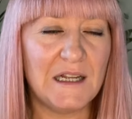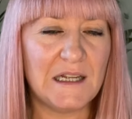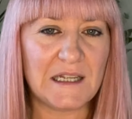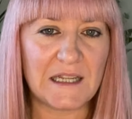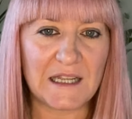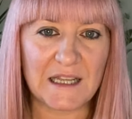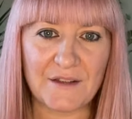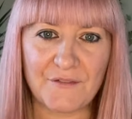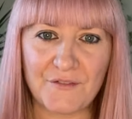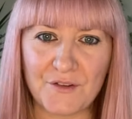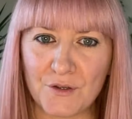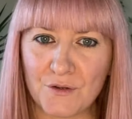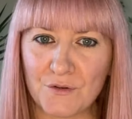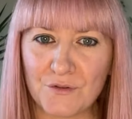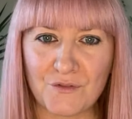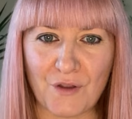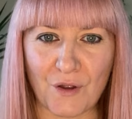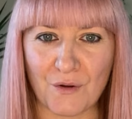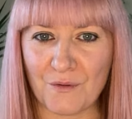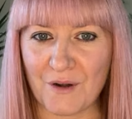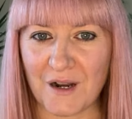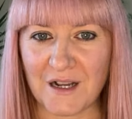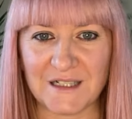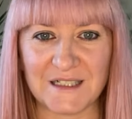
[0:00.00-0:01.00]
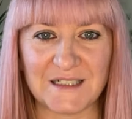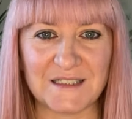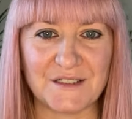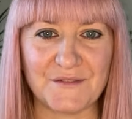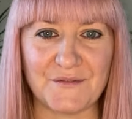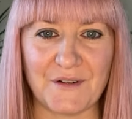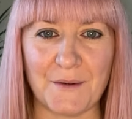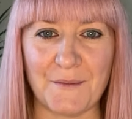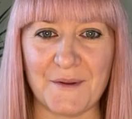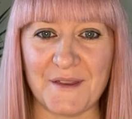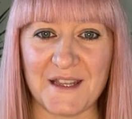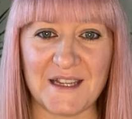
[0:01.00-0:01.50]
If you don't
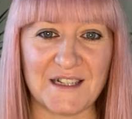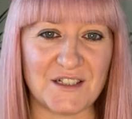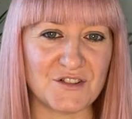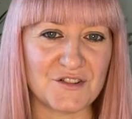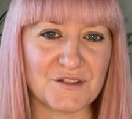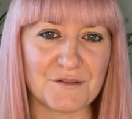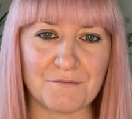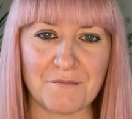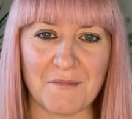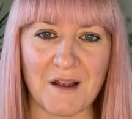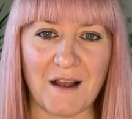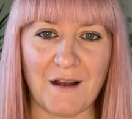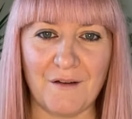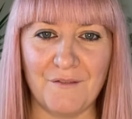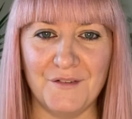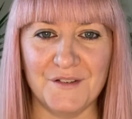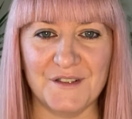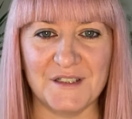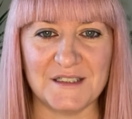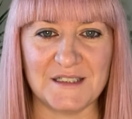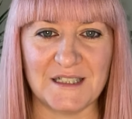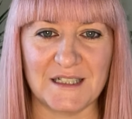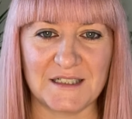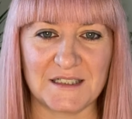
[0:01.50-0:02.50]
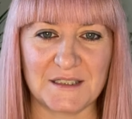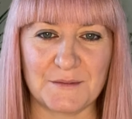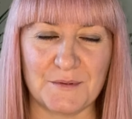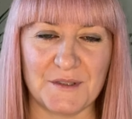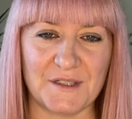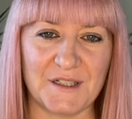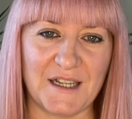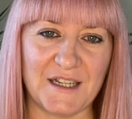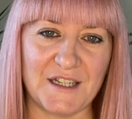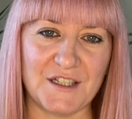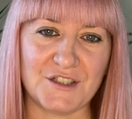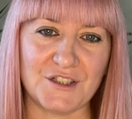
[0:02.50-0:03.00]
identify with it, it doesn't matter for this
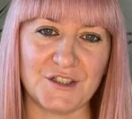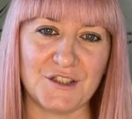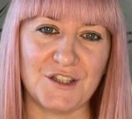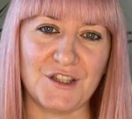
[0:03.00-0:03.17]
explanation.